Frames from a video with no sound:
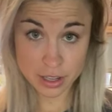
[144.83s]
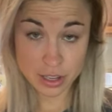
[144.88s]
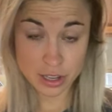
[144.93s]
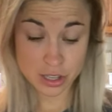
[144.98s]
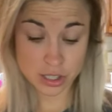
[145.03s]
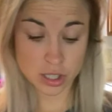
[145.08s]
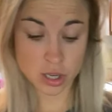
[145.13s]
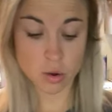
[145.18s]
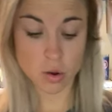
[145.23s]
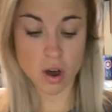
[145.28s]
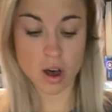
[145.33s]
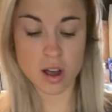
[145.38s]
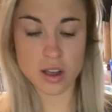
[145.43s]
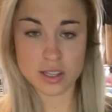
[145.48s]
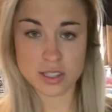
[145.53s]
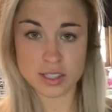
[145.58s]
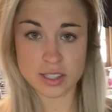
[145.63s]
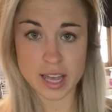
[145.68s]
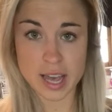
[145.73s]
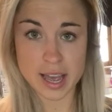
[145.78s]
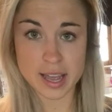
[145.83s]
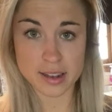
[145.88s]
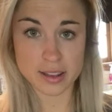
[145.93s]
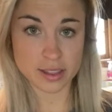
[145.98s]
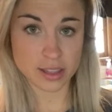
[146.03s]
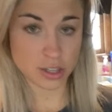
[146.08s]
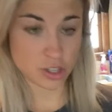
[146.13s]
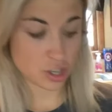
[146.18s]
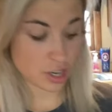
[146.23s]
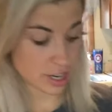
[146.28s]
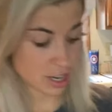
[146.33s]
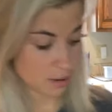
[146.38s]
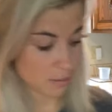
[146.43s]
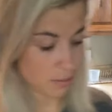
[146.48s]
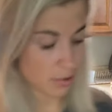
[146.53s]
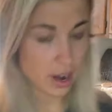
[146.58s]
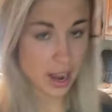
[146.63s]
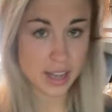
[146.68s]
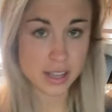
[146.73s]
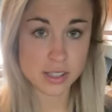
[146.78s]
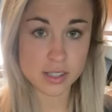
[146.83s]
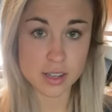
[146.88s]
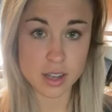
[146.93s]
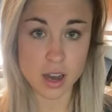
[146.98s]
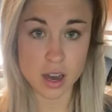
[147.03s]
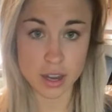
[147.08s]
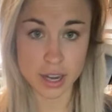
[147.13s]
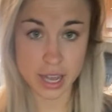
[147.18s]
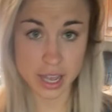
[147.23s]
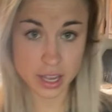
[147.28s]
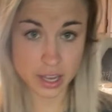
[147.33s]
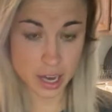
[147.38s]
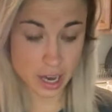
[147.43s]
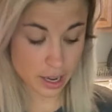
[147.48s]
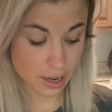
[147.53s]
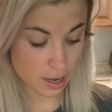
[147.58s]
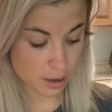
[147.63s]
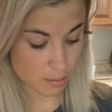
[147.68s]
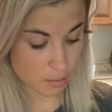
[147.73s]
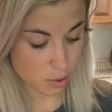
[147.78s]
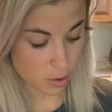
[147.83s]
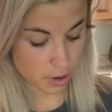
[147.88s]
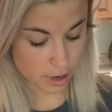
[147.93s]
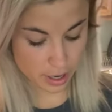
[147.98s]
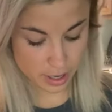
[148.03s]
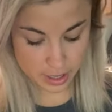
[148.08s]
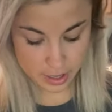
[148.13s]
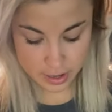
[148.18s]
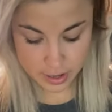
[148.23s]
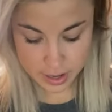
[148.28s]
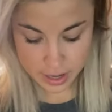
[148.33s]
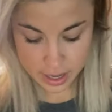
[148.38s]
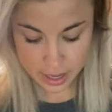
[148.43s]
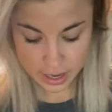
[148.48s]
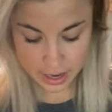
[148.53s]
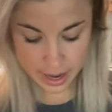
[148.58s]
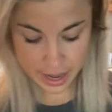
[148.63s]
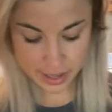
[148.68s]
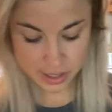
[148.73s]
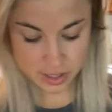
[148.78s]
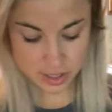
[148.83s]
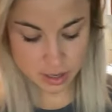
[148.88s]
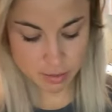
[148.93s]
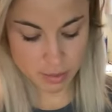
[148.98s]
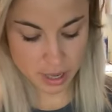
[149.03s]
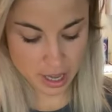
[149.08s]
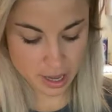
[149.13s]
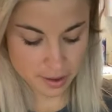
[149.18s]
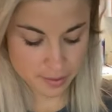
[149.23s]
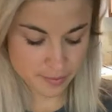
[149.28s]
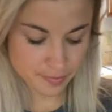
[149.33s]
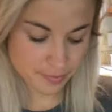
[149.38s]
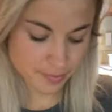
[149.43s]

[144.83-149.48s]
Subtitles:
So I'll set the chicken breast on a cutting board next to me.